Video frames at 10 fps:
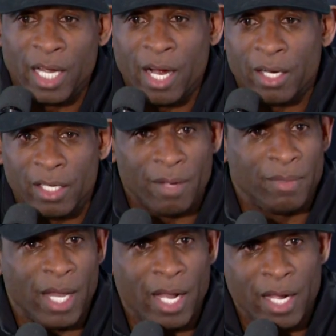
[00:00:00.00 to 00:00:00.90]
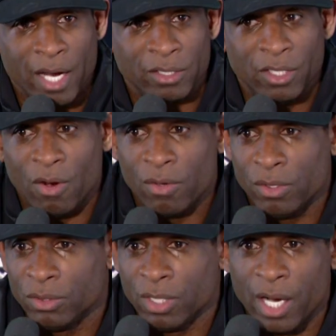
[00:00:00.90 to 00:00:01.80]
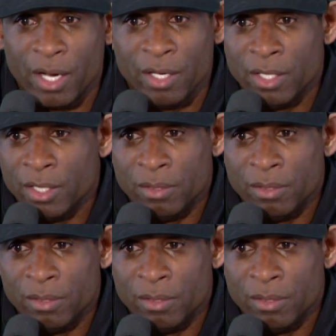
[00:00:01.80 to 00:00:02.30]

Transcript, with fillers: Our alumni, our donors, our